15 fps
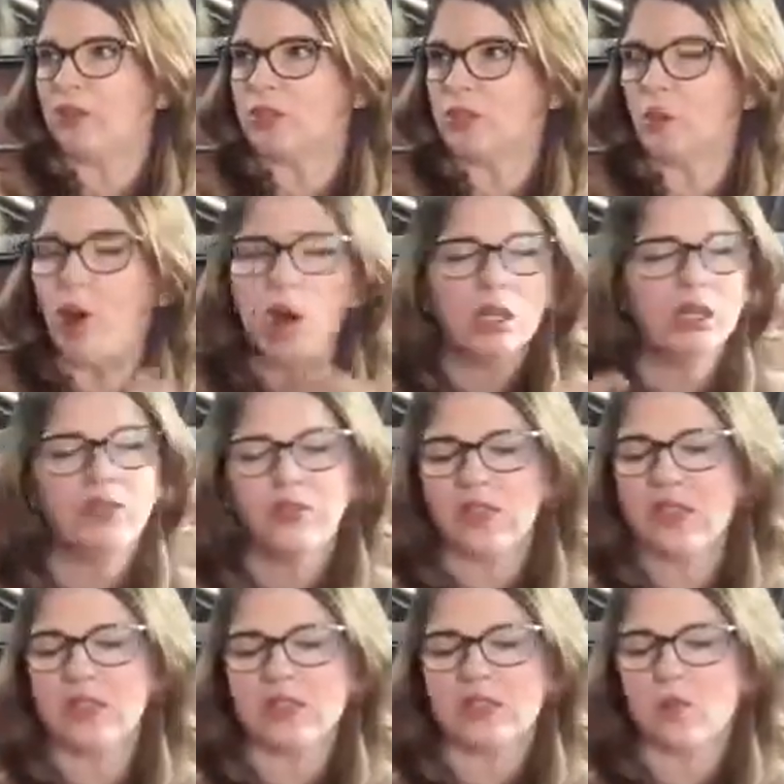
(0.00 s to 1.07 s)
So all of
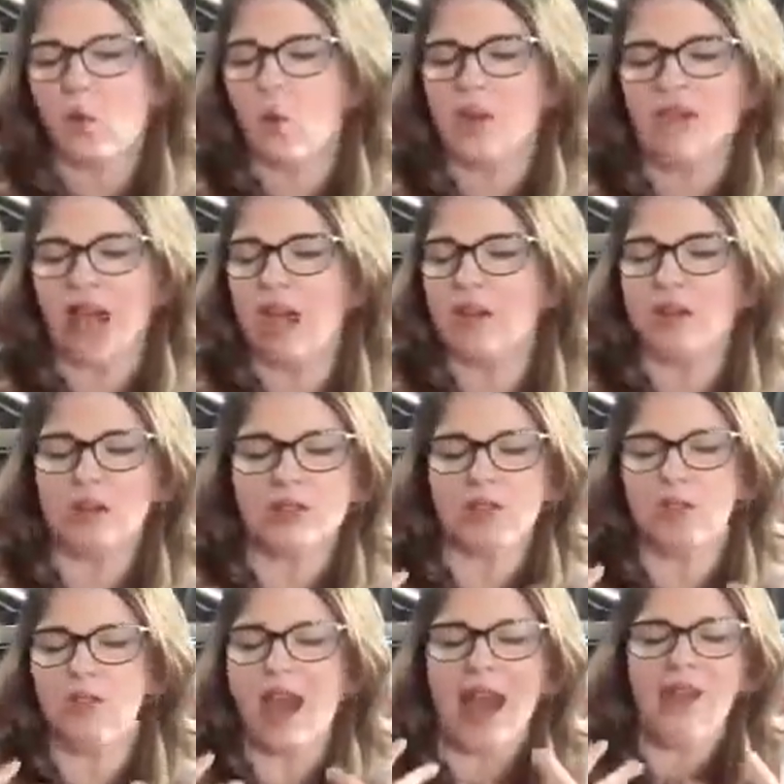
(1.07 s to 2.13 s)
these core values that
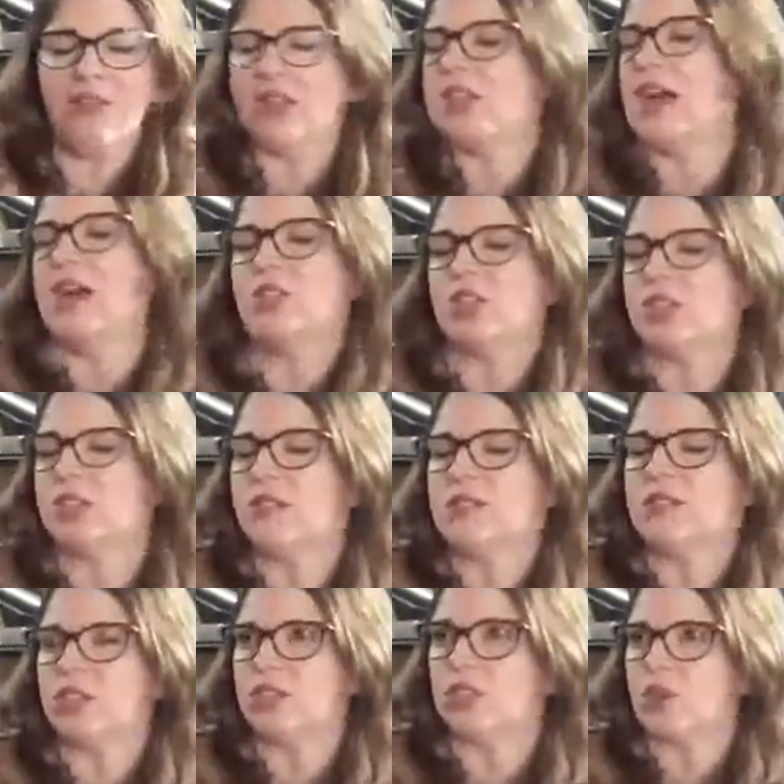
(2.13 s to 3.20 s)
you have, these adjectives
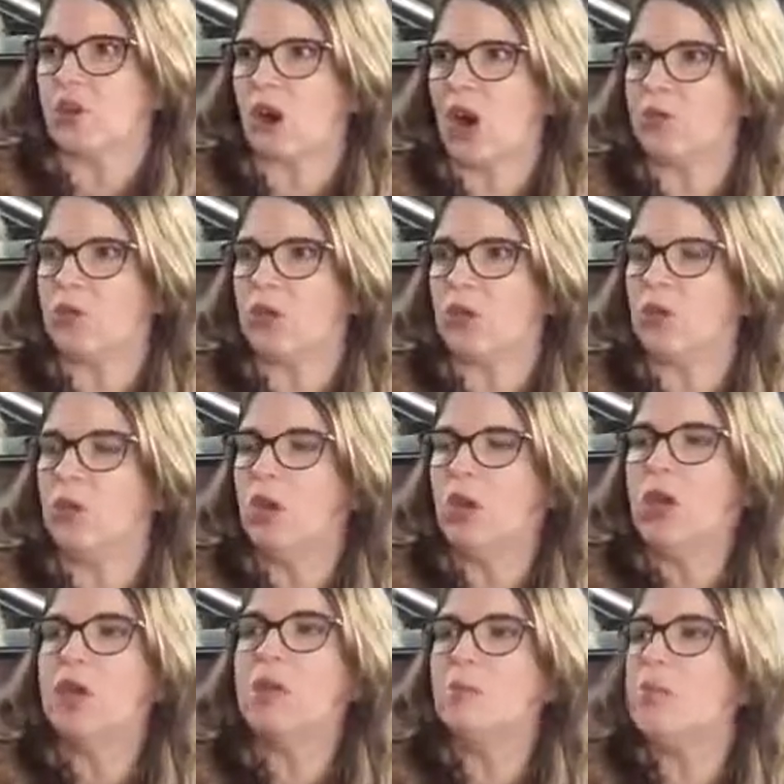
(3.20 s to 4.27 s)
that describe you,
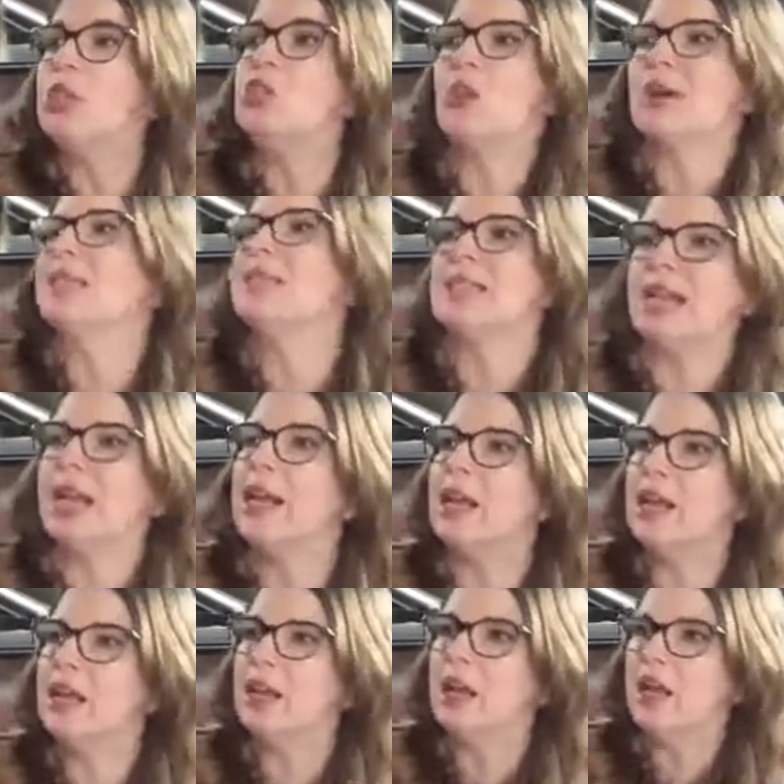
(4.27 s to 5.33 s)
can be
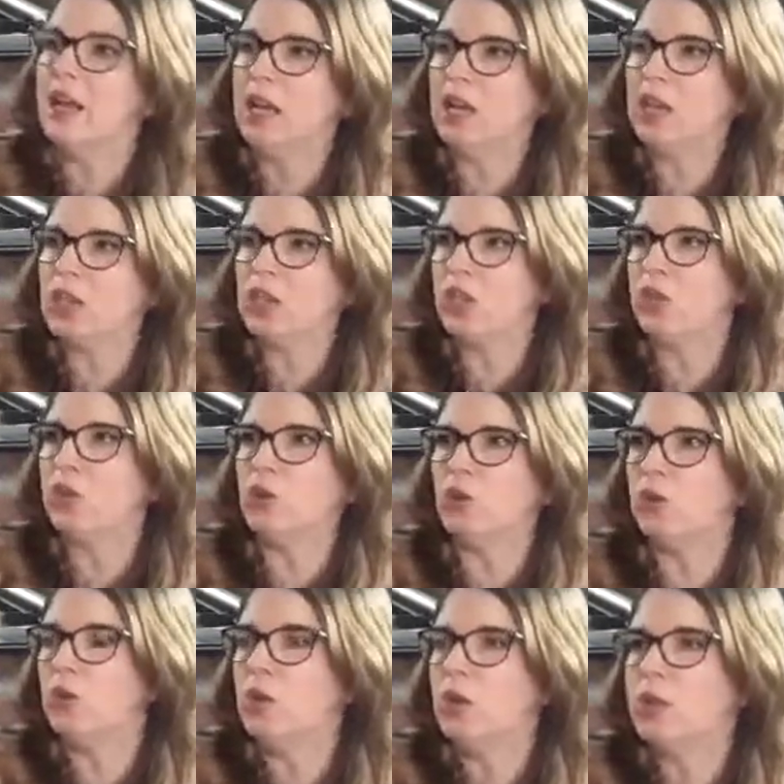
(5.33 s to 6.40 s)
translated
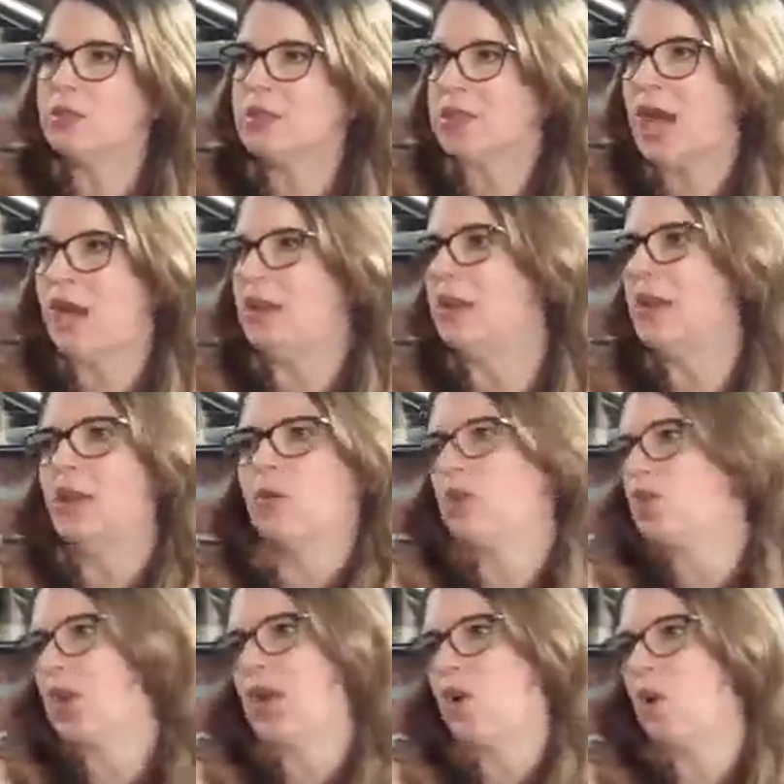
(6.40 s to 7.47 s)
into style
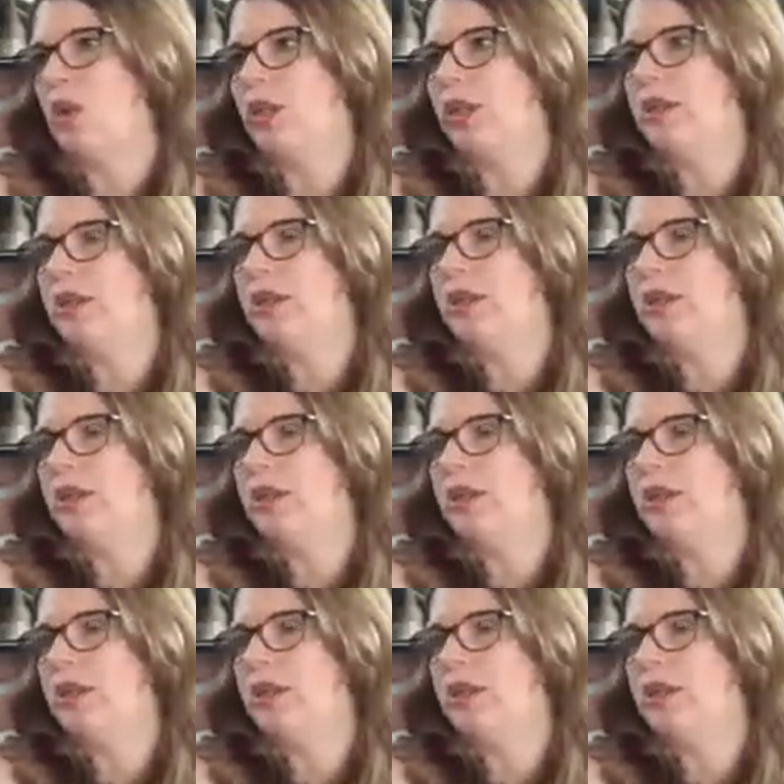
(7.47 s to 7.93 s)
language, I call it.